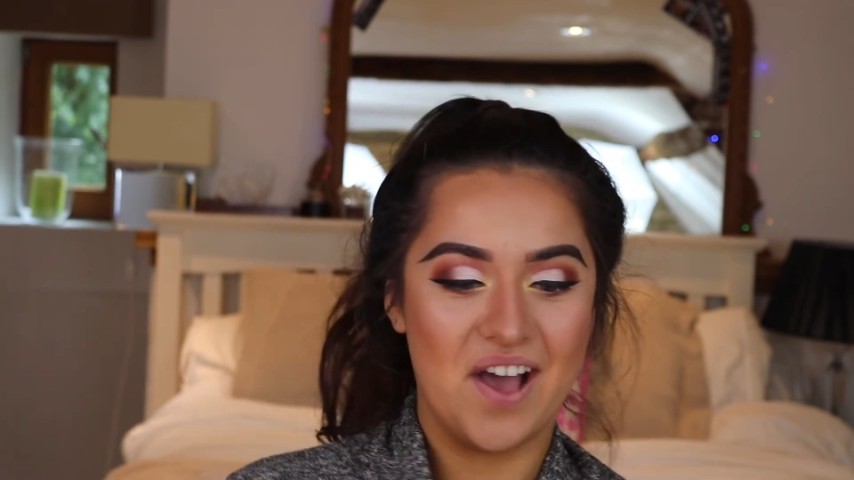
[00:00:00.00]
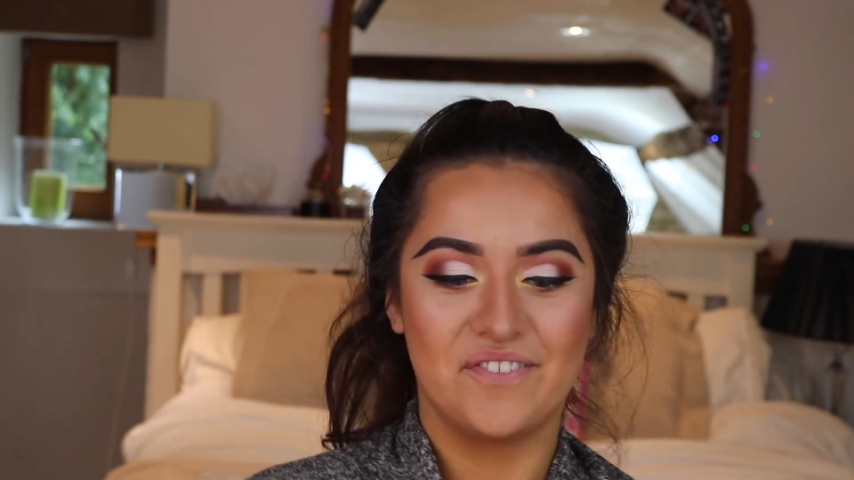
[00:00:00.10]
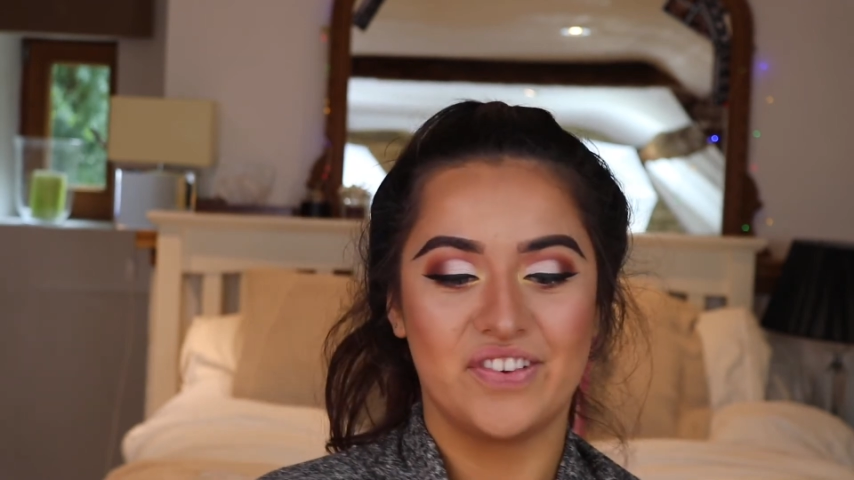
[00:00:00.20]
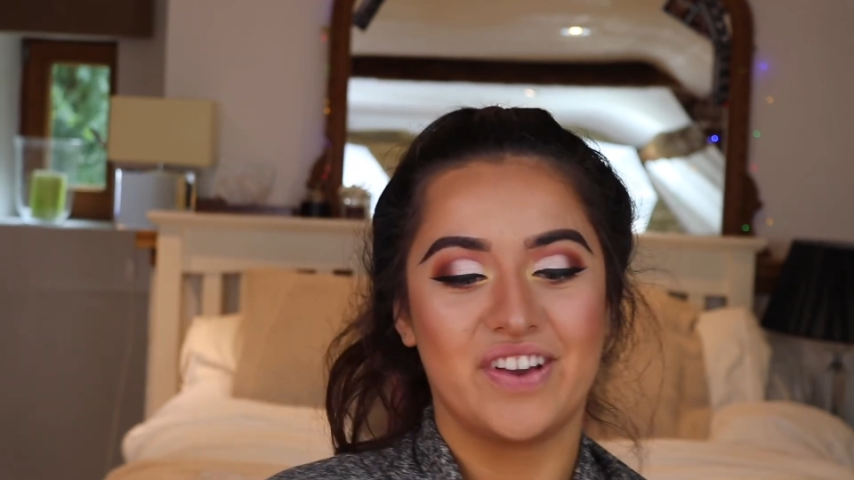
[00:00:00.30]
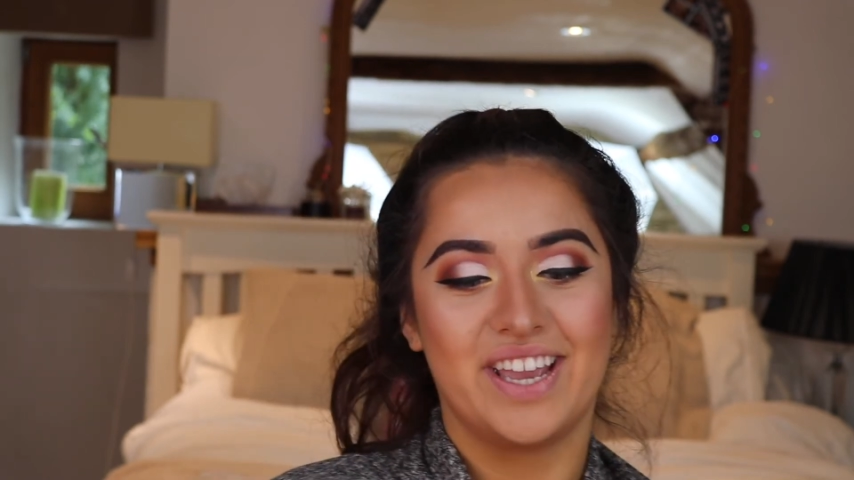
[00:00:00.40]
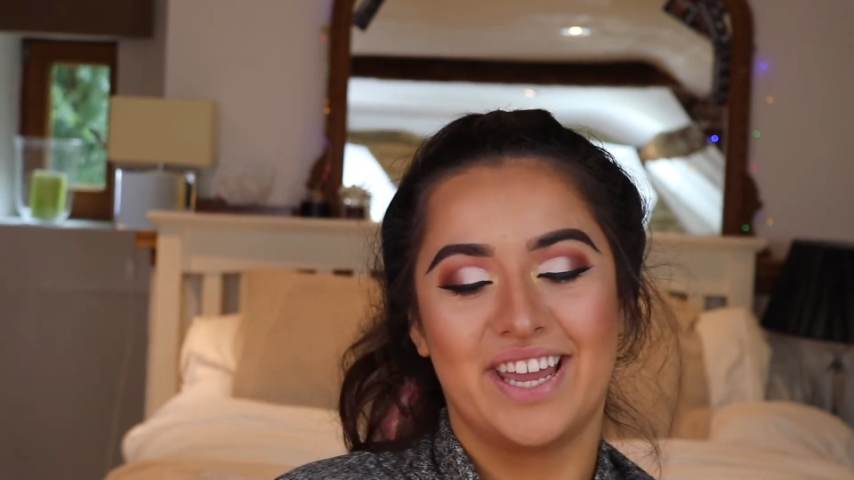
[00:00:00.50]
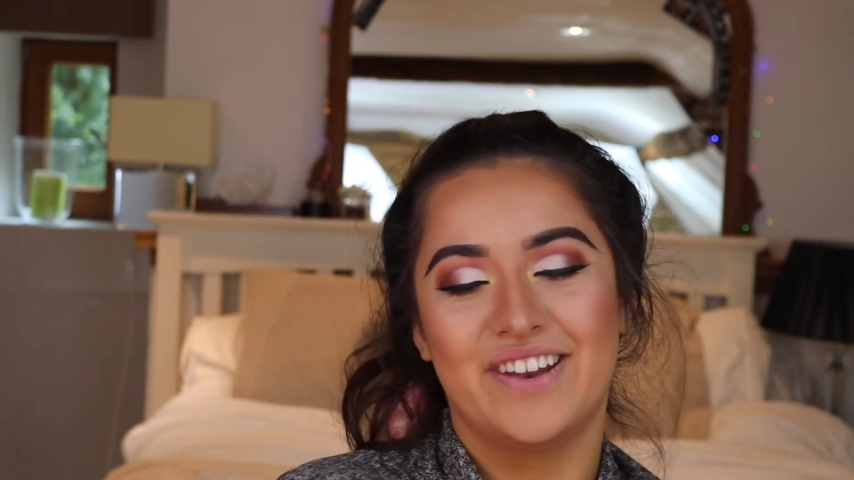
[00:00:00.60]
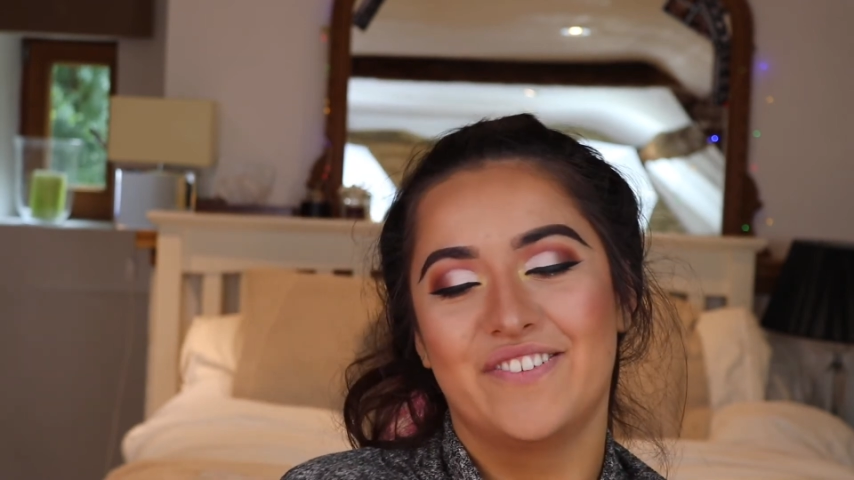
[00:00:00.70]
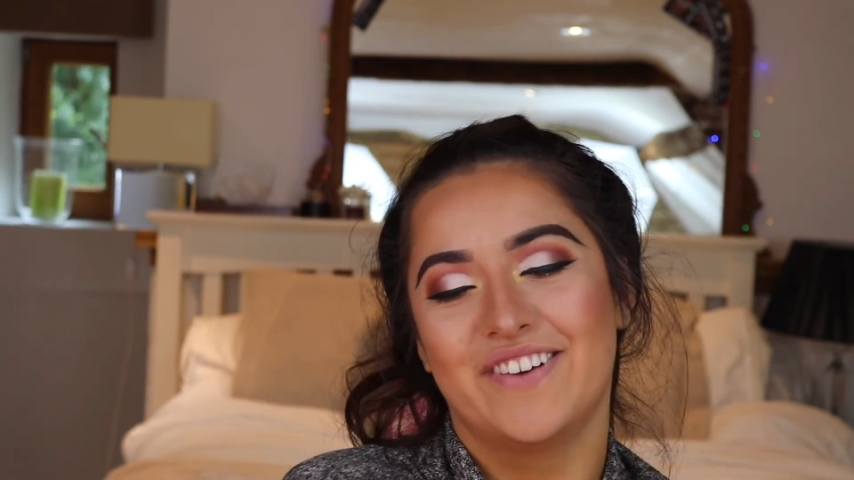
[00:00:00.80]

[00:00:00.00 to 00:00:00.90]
I'm going in